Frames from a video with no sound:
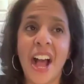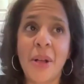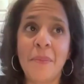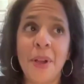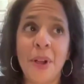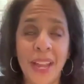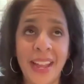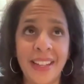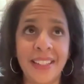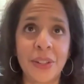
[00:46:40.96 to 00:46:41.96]
Um,
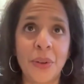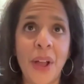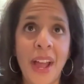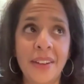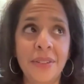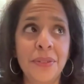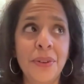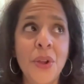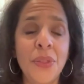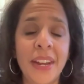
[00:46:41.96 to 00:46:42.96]
okay. So I don't
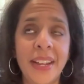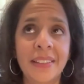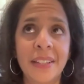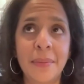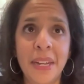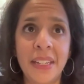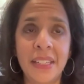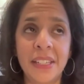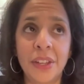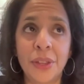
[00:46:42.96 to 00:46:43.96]
know that I can limit
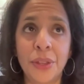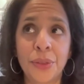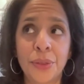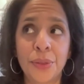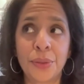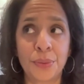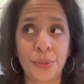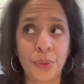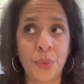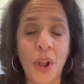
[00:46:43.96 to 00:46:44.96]
it to
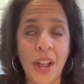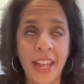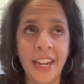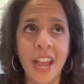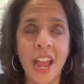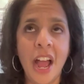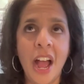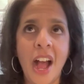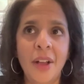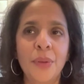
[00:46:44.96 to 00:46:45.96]
to one.
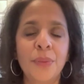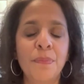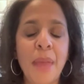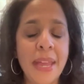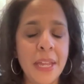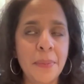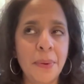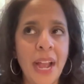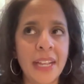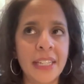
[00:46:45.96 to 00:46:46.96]
Uh,
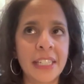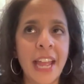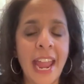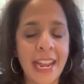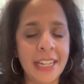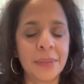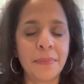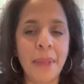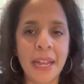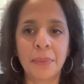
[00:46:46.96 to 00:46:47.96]
Baykeeper has eight
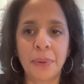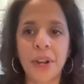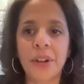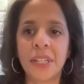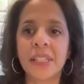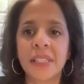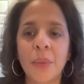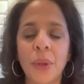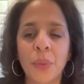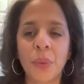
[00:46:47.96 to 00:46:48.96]
main priorities
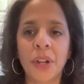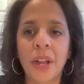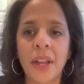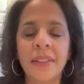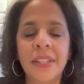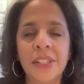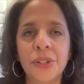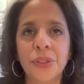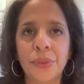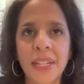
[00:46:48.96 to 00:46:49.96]
that we work on. These
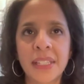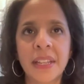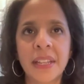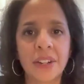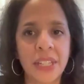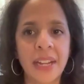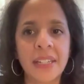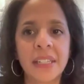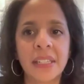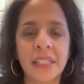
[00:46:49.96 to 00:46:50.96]
are threats that our
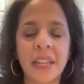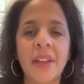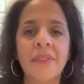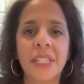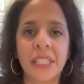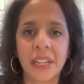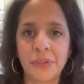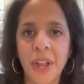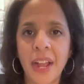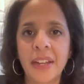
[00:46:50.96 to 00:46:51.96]
scientists have
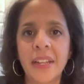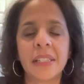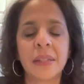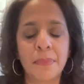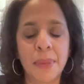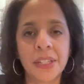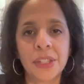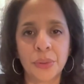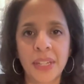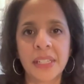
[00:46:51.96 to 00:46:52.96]
identified as the
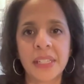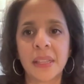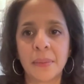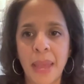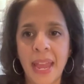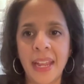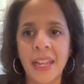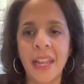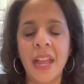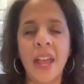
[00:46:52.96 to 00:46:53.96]
biggest threats to the
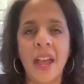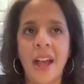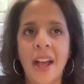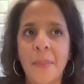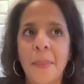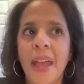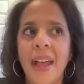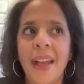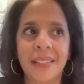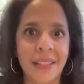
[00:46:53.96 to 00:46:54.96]
bay. Um,
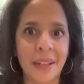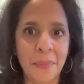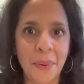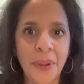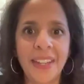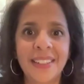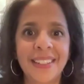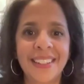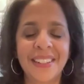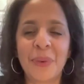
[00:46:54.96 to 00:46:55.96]
at some point,
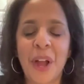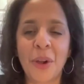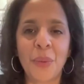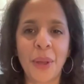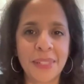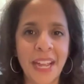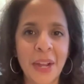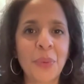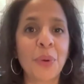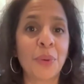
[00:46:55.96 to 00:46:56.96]
our
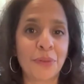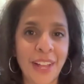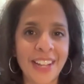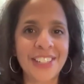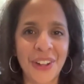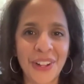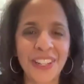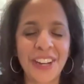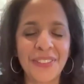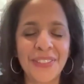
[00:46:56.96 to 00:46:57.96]
website will reflect all
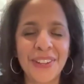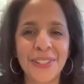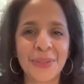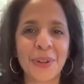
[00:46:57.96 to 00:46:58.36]
eight of those.